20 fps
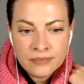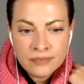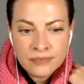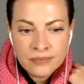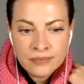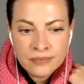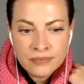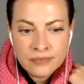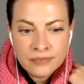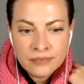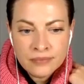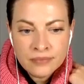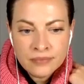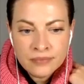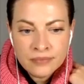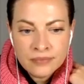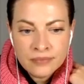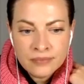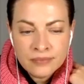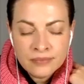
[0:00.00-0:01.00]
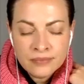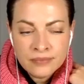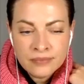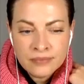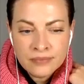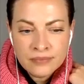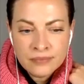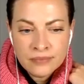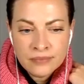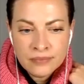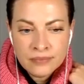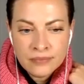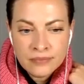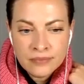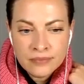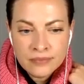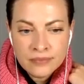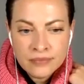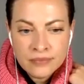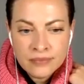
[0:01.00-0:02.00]

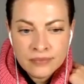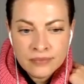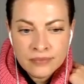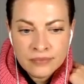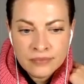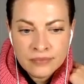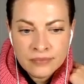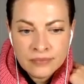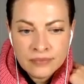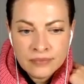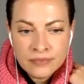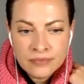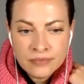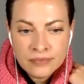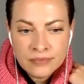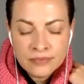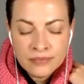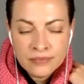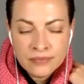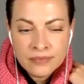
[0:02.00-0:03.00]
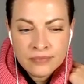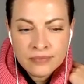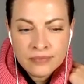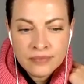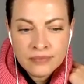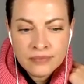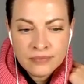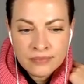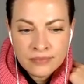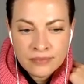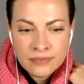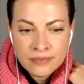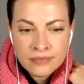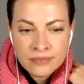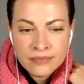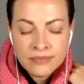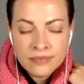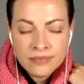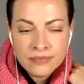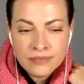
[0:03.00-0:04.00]

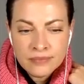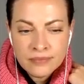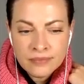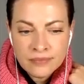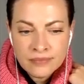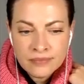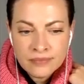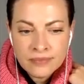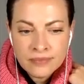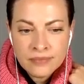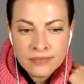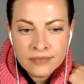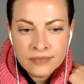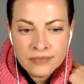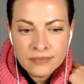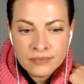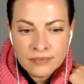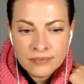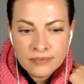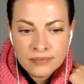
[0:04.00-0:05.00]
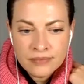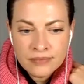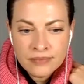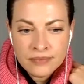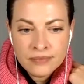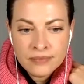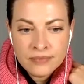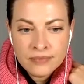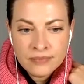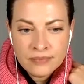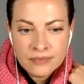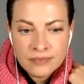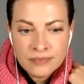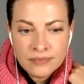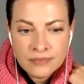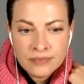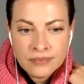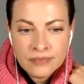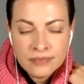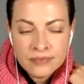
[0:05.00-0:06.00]

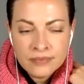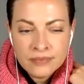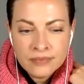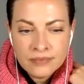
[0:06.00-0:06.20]
[no speech]